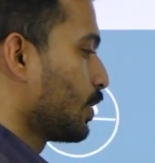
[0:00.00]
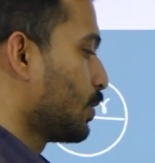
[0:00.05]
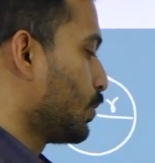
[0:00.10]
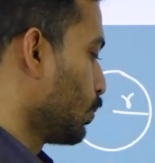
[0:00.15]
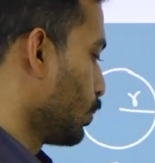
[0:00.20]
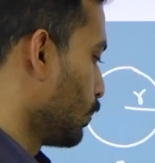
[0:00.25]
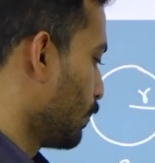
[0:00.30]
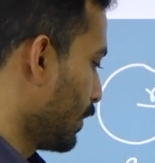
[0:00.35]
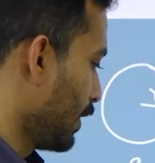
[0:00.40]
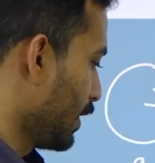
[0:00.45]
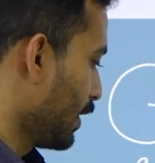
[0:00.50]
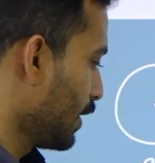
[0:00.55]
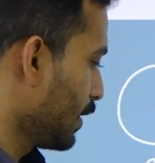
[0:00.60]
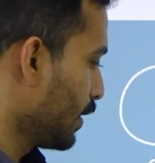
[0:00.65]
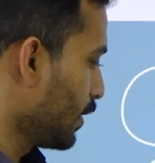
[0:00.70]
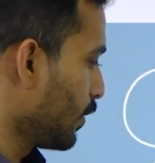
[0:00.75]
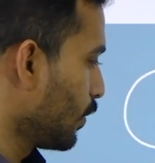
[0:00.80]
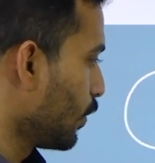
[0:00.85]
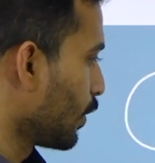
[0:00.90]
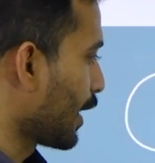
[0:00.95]
QB.
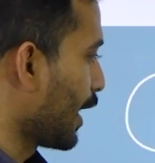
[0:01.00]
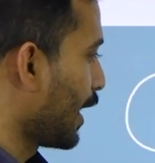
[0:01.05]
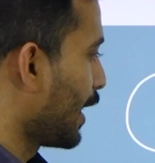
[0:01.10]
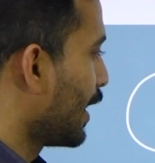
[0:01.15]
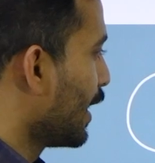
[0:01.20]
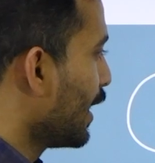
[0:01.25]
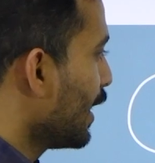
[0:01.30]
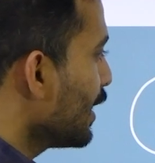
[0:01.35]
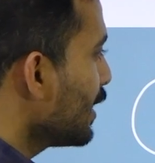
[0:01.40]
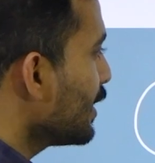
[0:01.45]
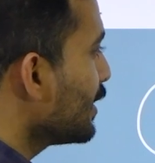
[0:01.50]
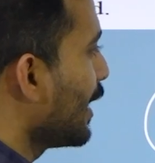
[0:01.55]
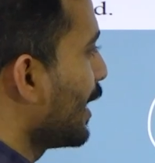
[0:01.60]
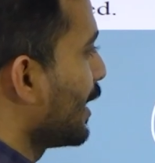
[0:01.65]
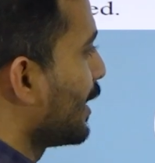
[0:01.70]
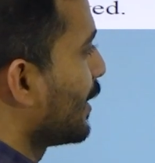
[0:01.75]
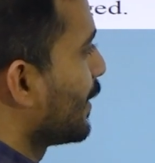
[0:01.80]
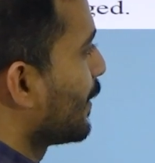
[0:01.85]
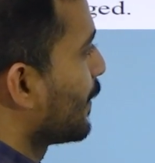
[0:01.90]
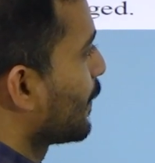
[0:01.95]
Okay,
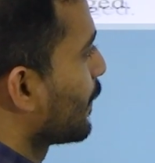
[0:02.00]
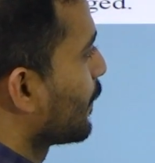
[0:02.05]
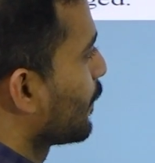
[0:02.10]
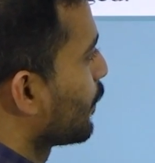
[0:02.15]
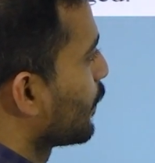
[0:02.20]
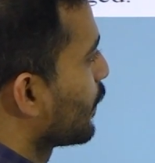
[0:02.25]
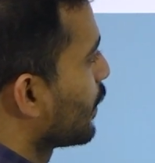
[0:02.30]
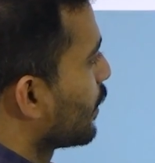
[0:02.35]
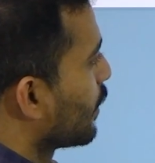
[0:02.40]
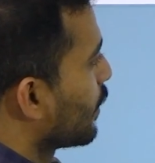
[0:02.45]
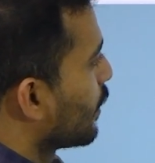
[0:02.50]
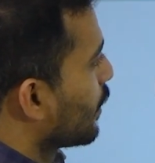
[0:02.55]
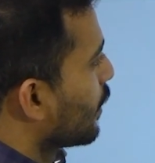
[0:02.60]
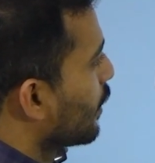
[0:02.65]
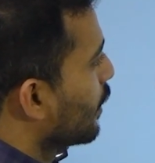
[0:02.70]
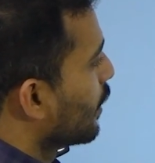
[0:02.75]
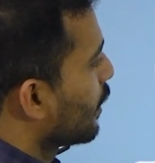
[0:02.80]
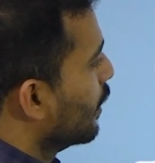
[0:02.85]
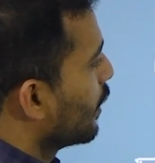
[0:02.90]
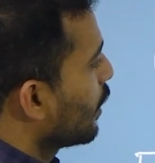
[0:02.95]
then
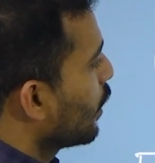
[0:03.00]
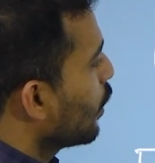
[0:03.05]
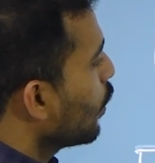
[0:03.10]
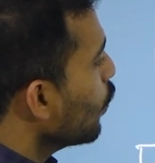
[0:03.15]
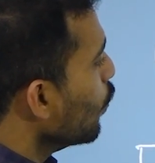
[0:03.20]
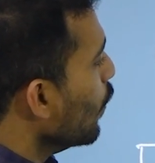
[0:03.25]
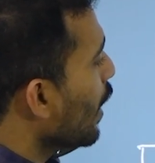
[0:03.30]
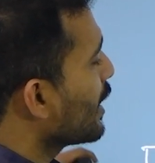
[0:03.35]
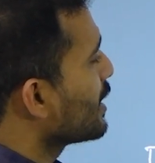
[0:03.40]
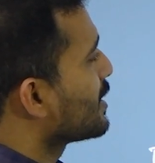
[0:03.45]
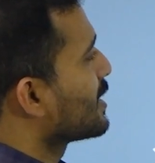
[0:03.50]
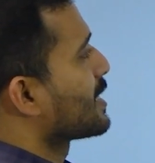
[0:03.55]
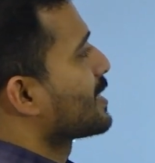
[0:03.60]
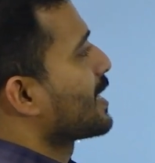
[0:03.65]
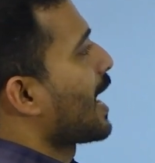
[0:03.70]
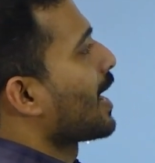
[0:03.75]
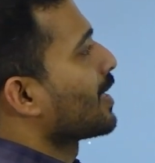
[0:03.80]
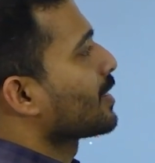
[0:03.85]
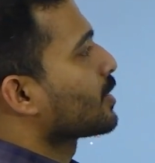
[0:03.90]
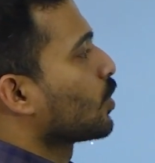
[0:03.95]
what is the
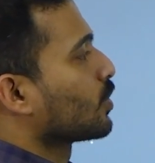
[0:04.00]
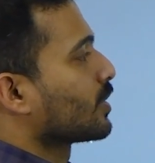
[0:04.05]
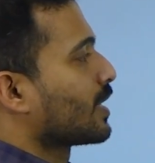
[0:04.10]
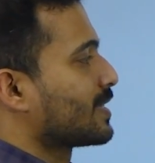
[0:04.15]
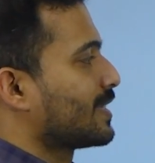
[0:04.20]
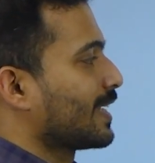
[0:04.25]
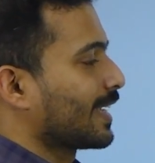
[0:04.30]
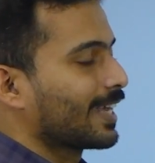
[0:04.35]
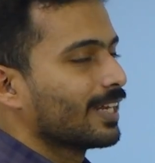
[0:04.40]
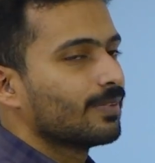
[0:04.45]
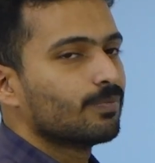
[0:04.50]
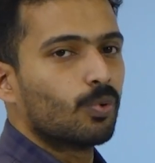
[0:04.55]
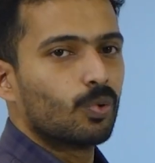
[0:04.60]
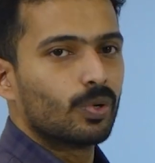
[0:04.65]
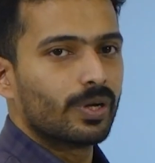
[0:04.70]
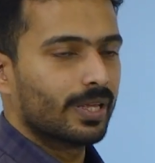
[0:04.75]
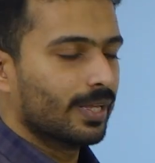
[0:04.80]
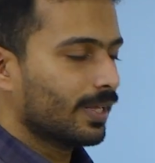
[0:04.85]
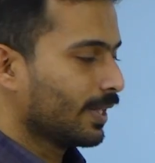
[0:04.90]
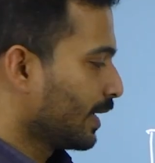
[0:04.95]
charge on the second
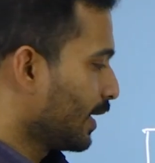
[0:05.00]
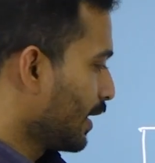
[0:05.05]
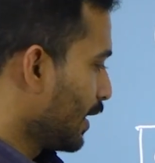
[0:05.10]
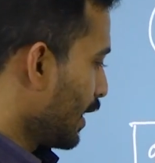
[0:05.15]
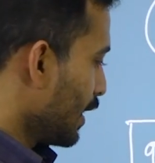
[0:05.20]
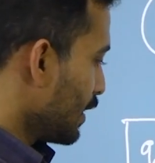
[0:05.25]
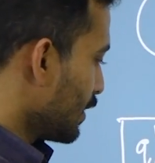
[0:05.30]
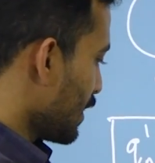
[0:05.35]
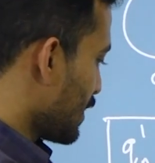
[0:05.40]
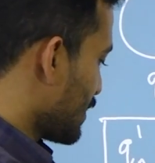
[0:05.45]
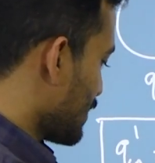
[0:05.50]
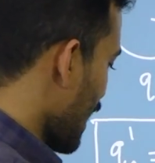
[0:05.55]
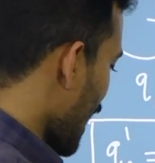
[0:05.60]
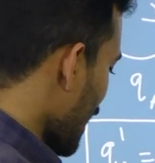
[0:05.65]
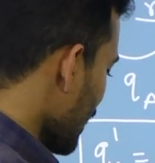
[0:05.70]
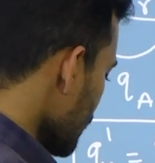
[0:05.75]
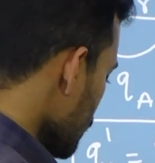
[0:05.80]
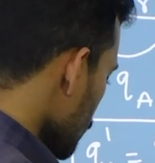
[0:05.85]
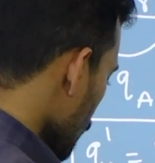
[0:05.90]
body? The charge